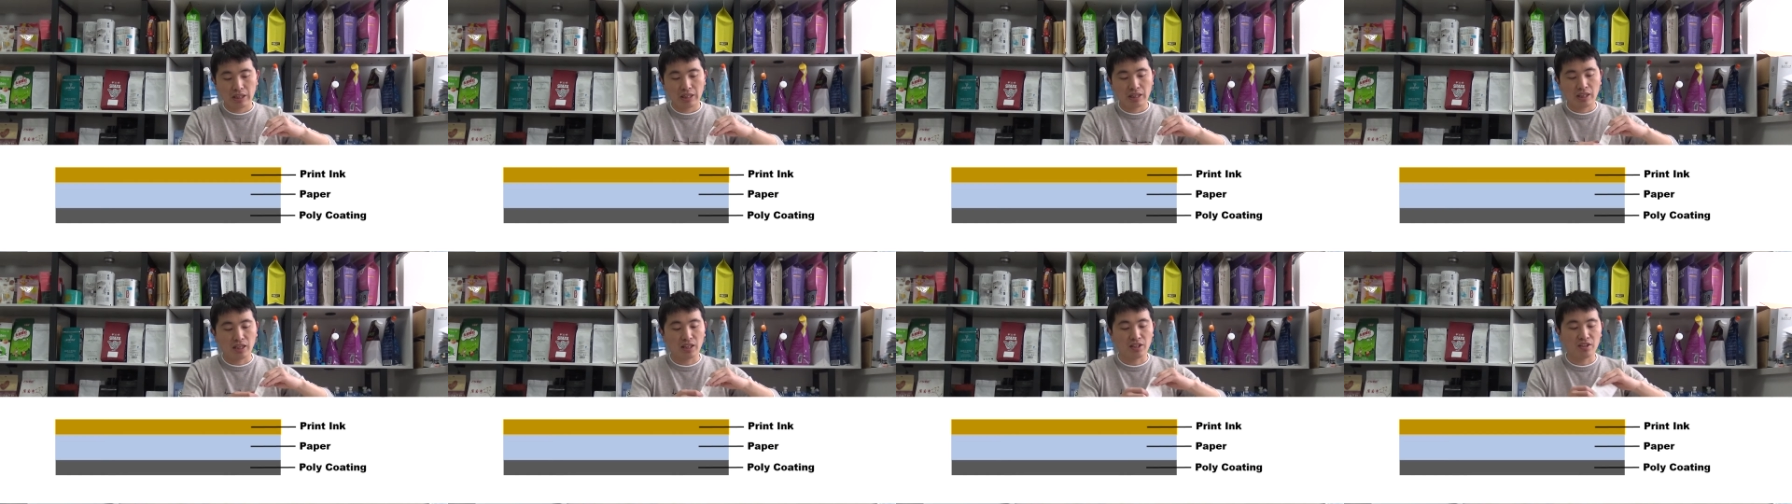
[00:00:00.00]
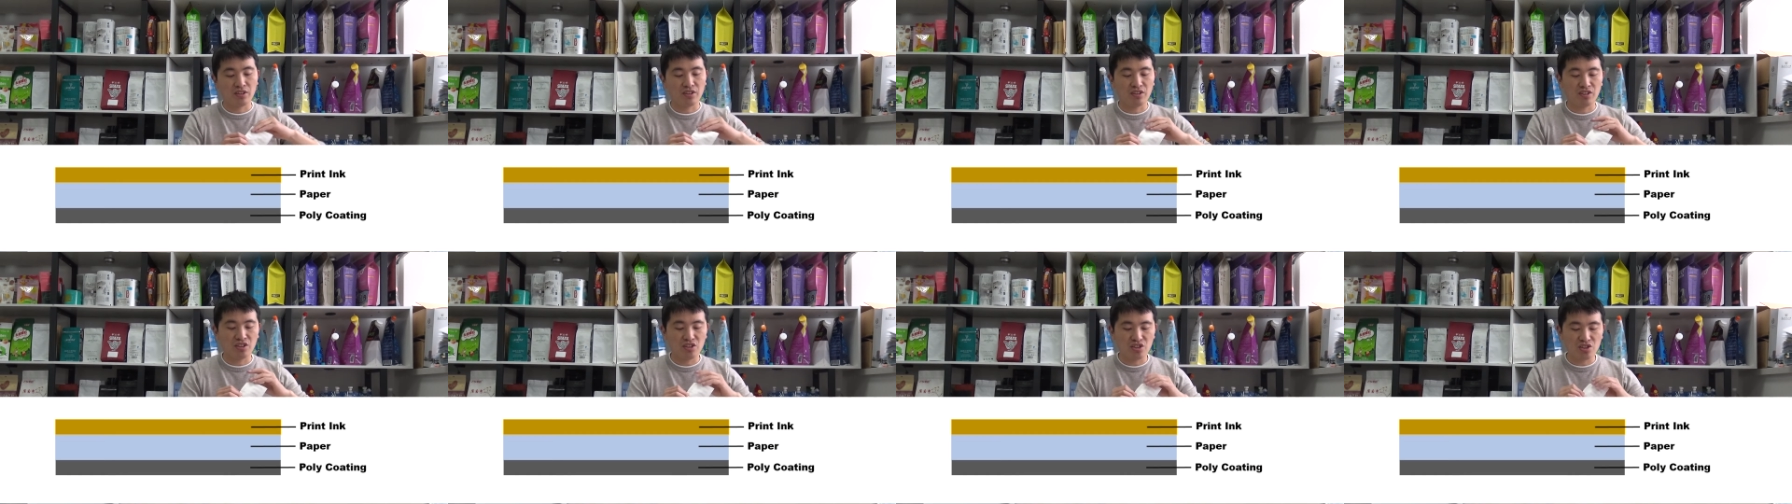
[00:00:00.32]

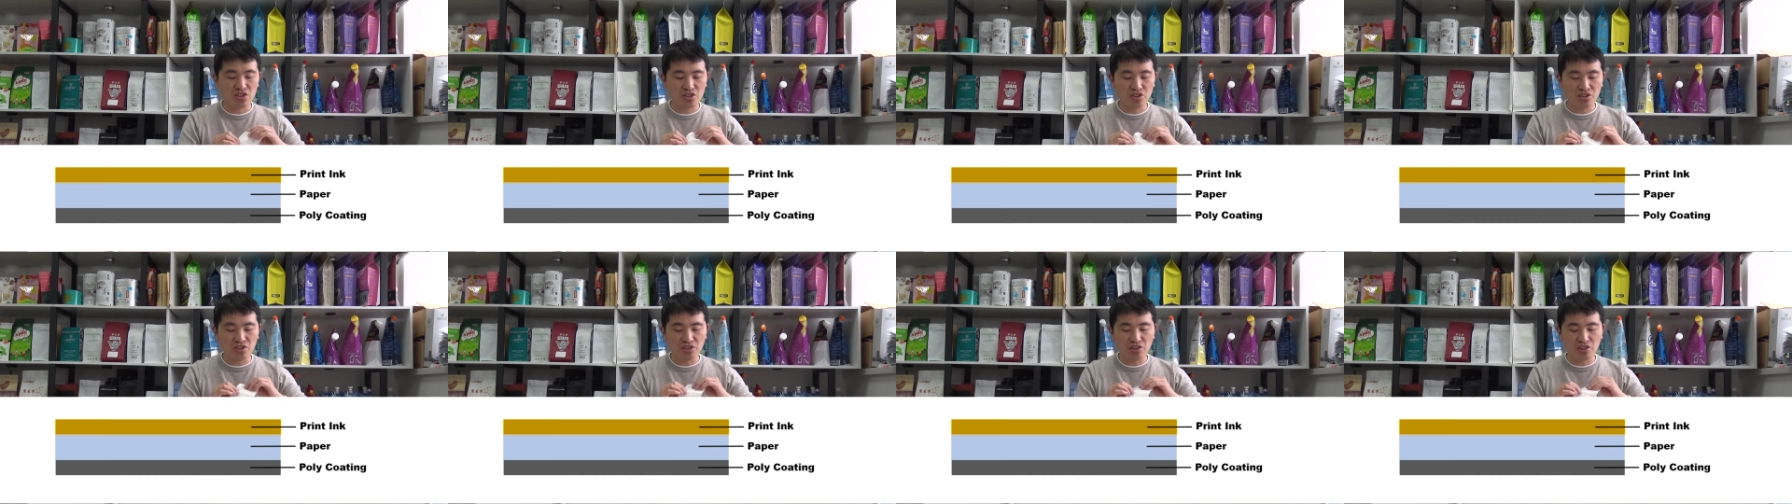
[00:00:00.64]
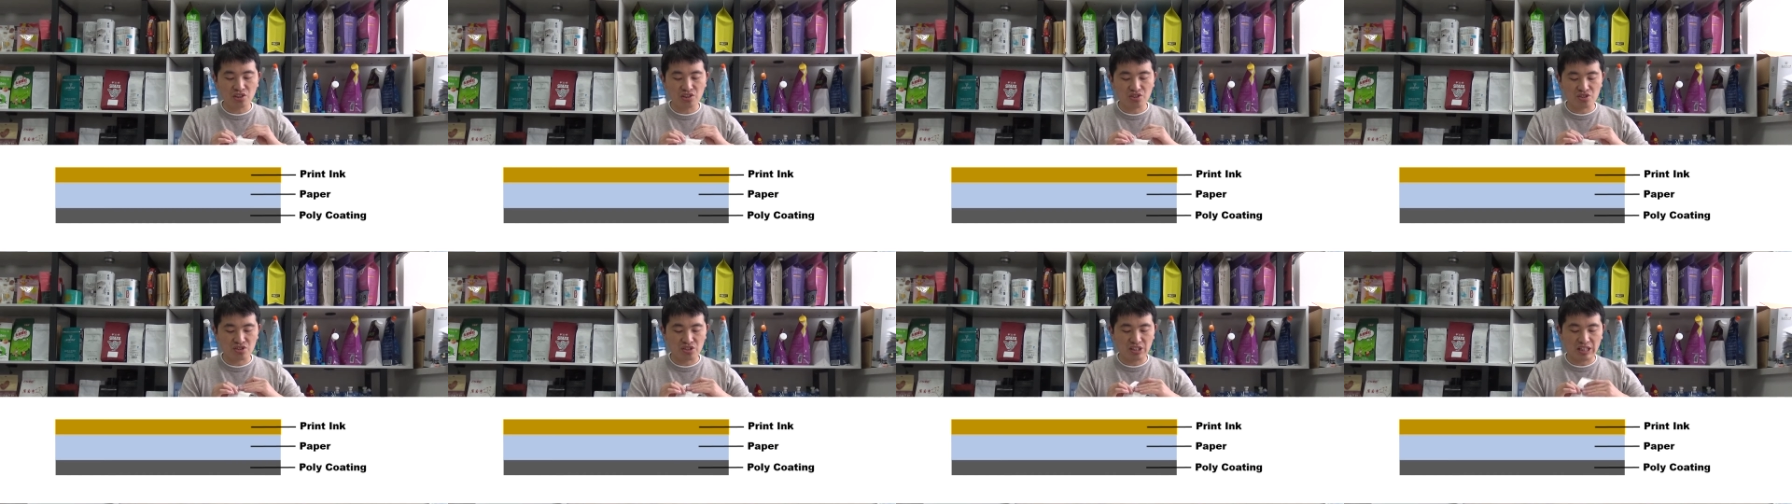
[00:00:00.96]
And the
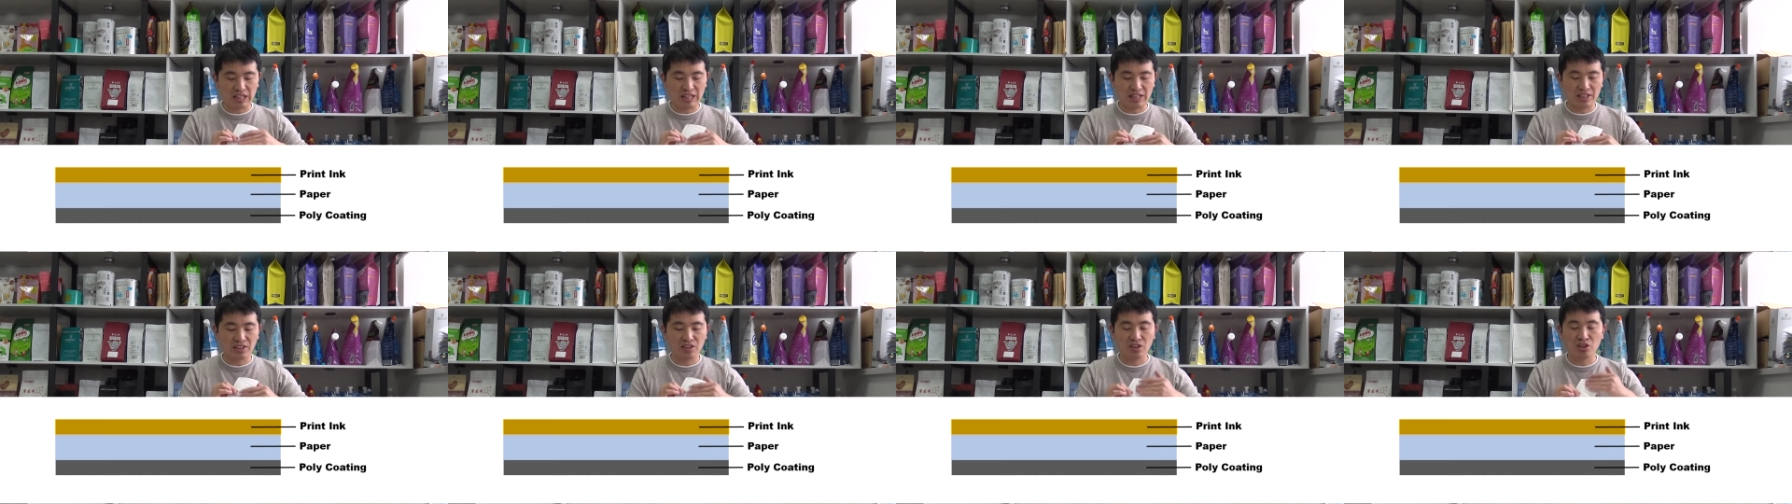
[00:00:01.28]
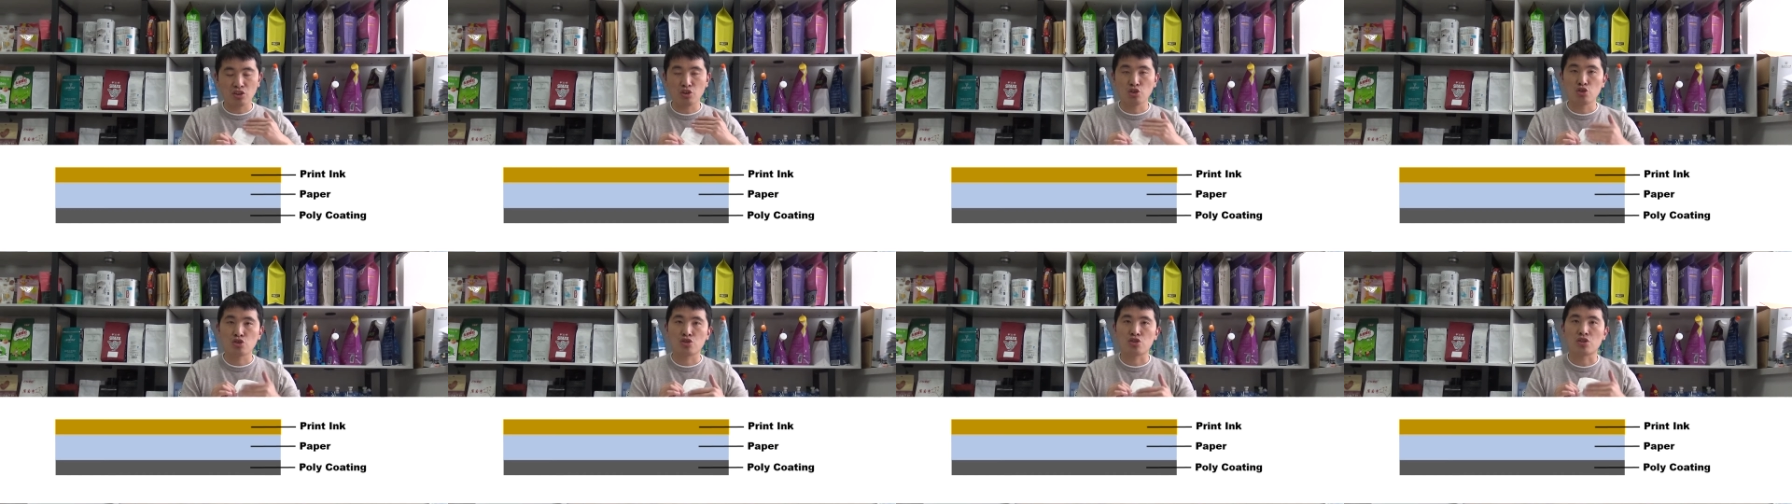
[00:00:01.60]
inner side
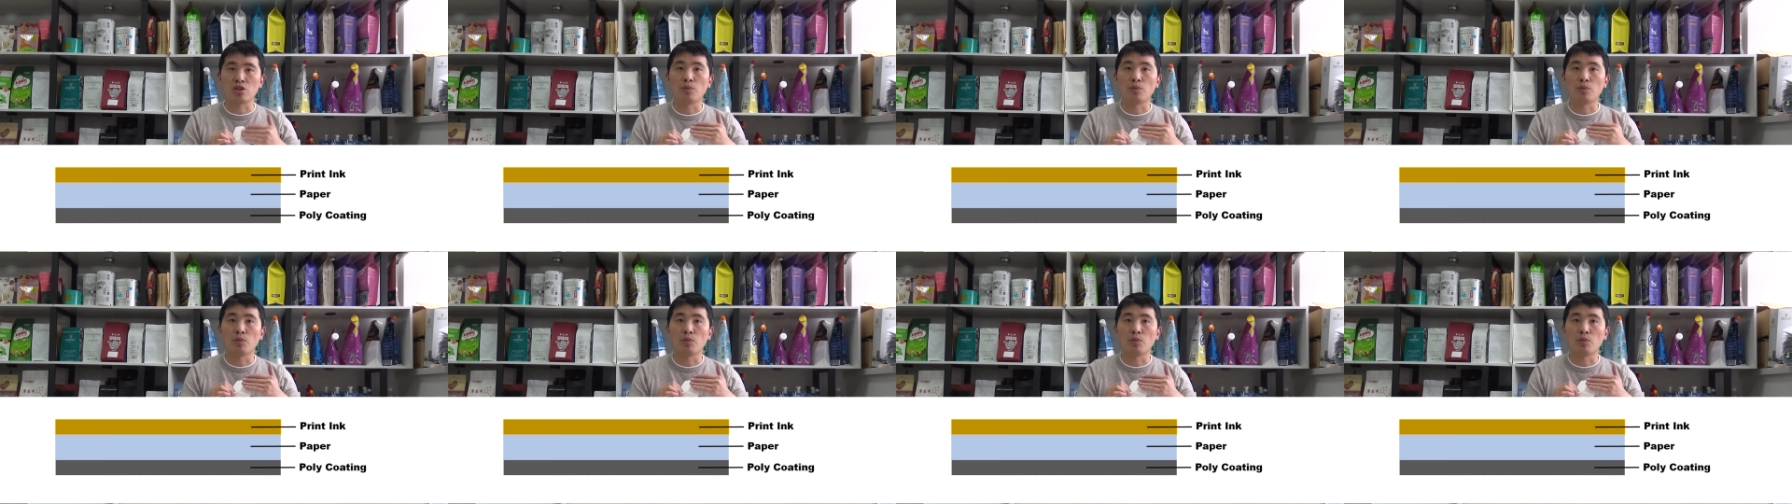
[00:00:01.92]
is